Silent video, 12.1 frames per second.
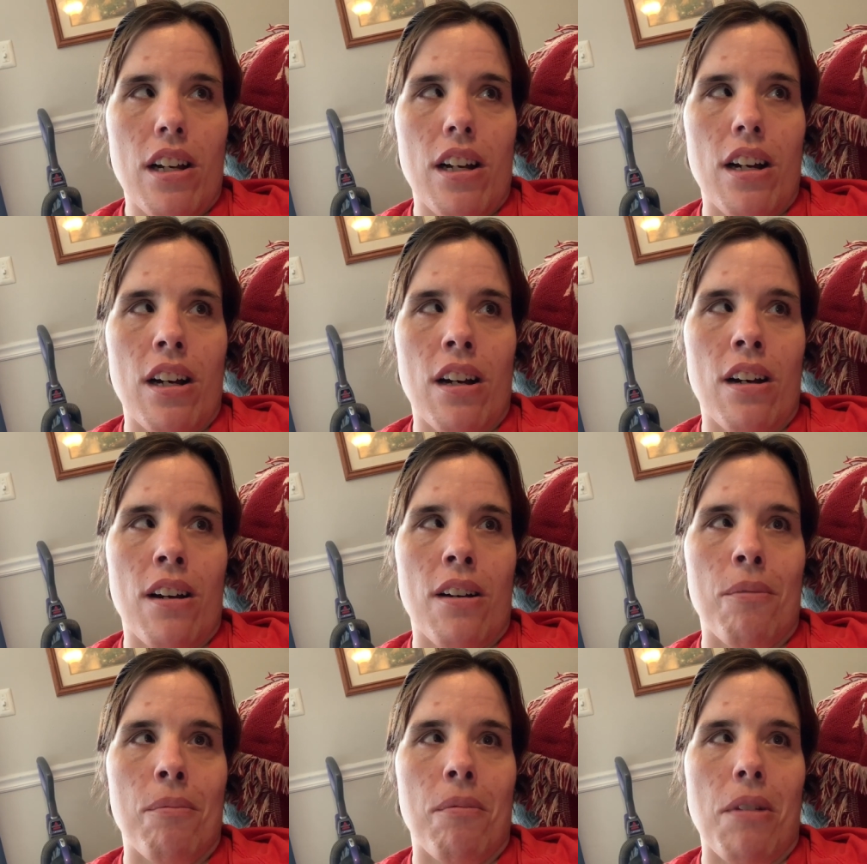
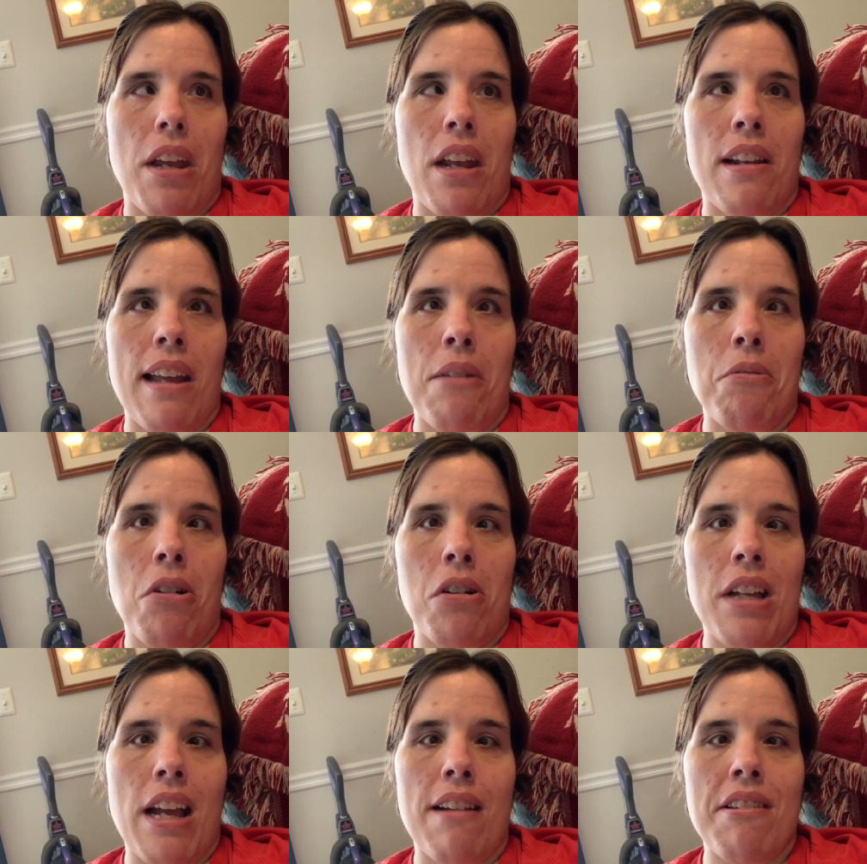And that
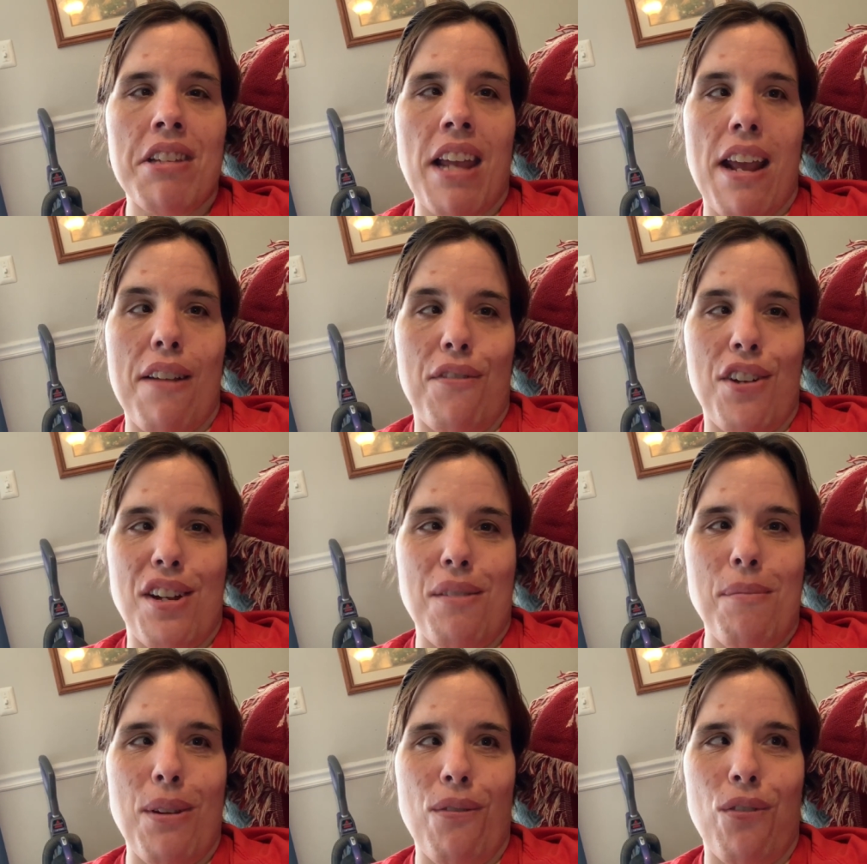wall has caved
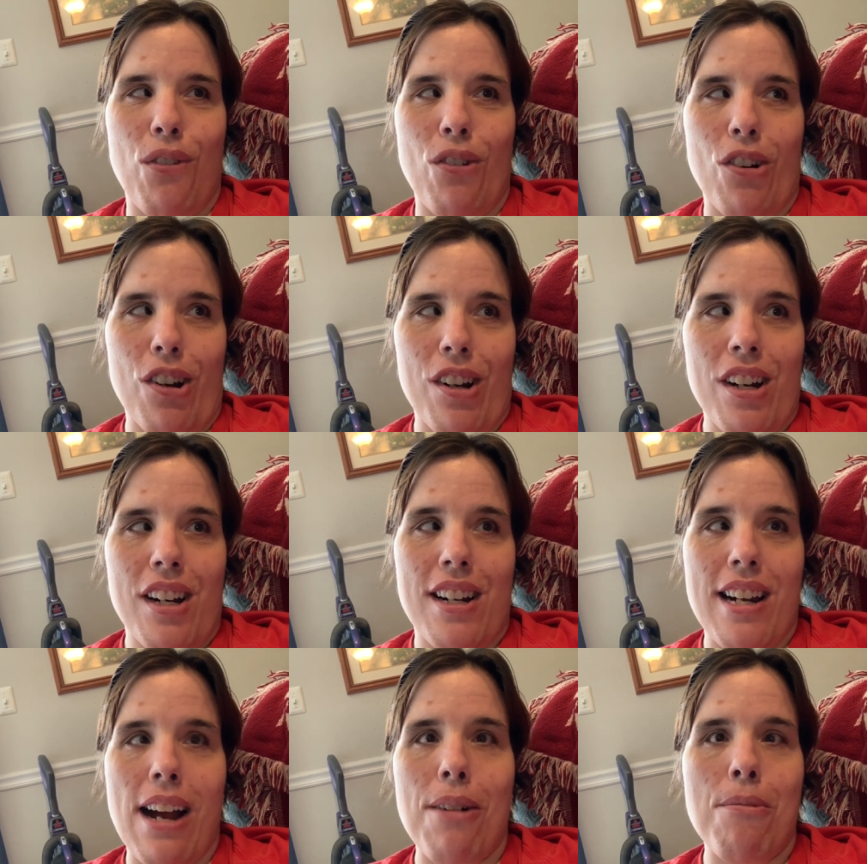in before,
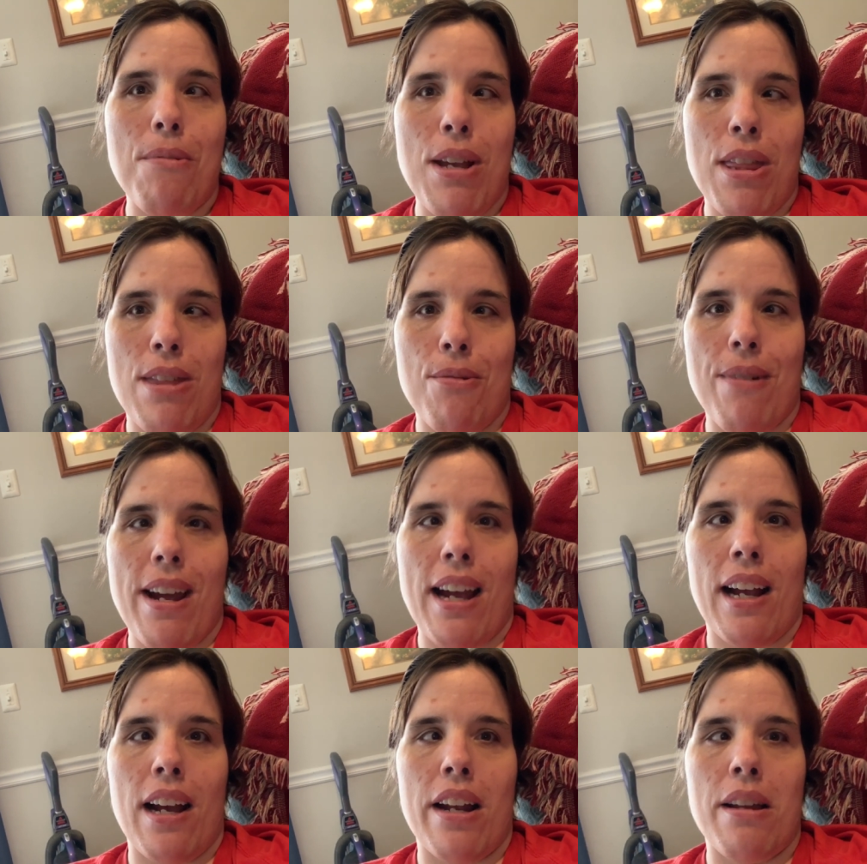not with the
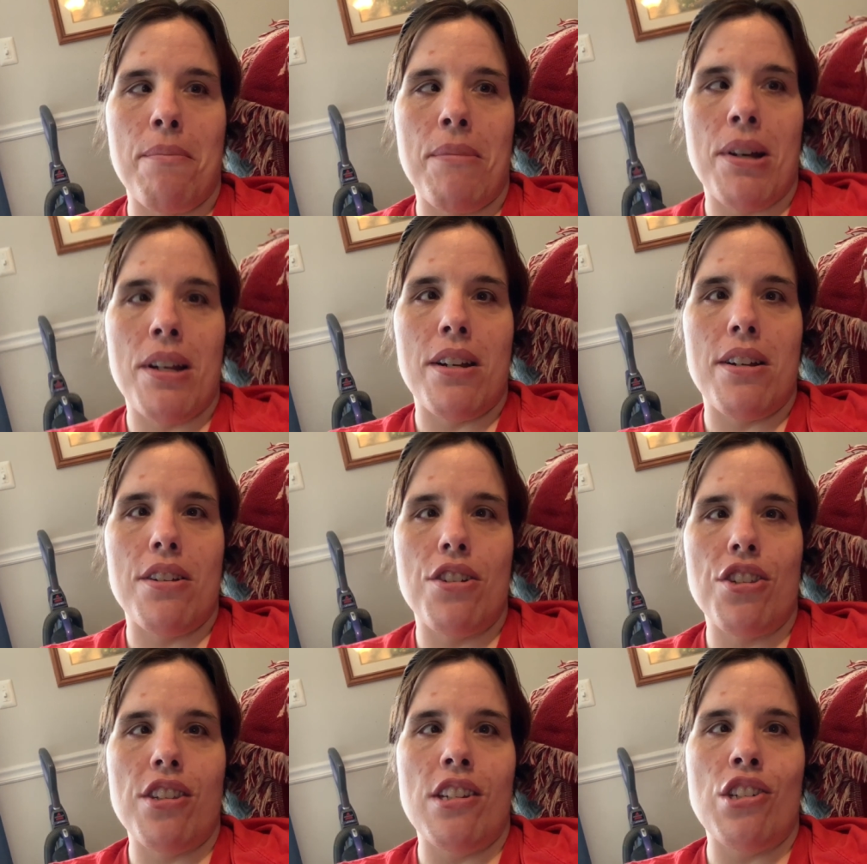rack on it, but
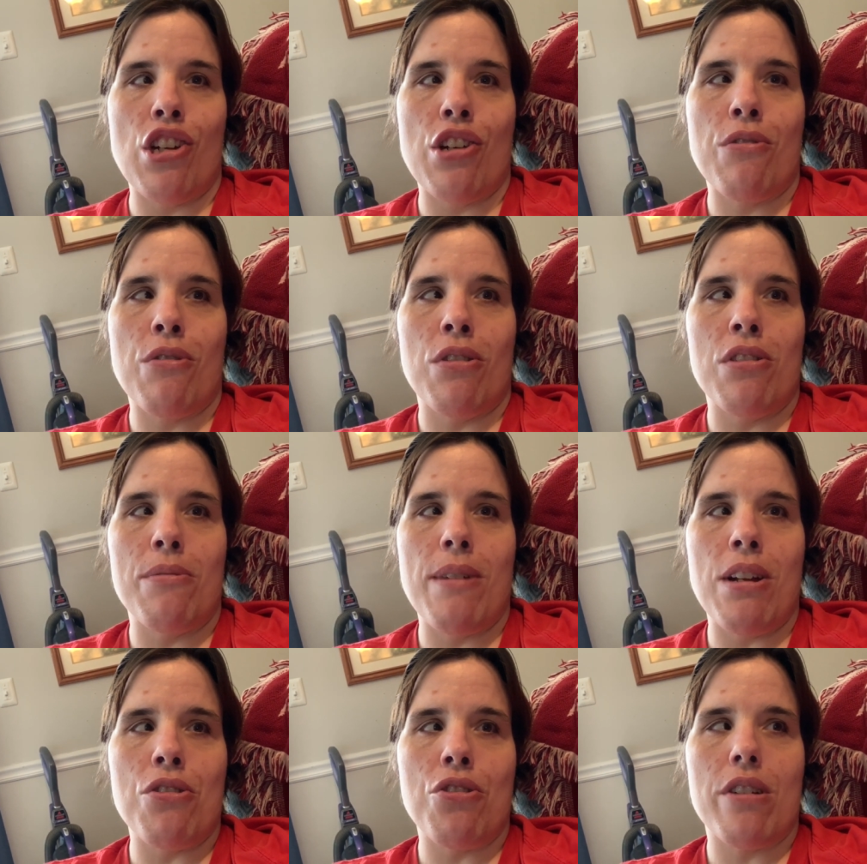just in general. So we
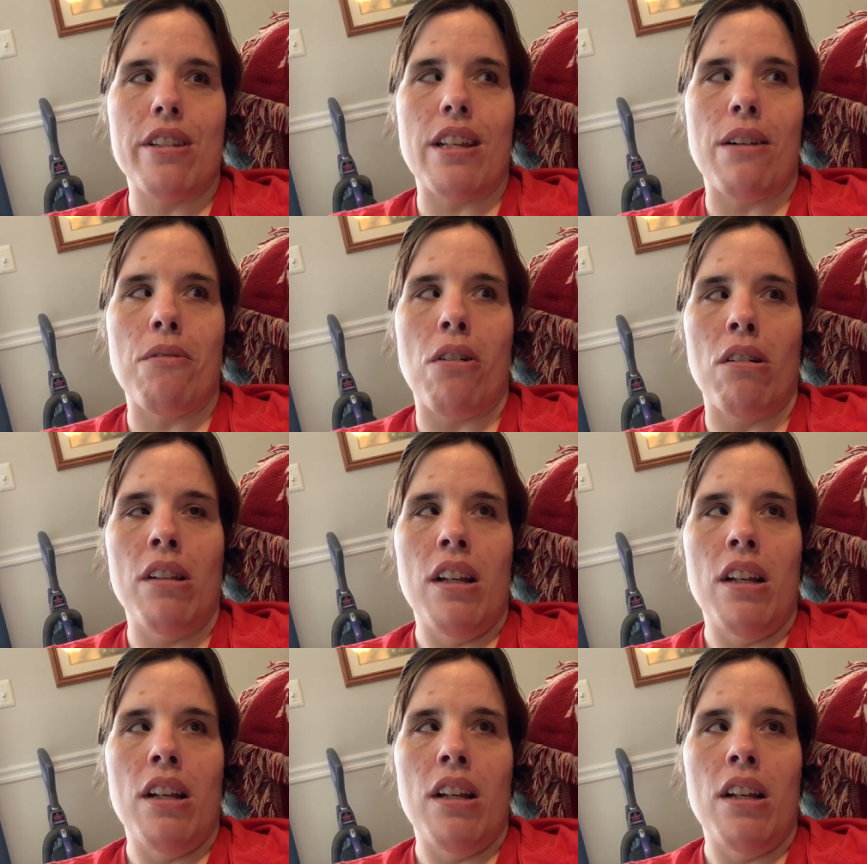don't trust that wall.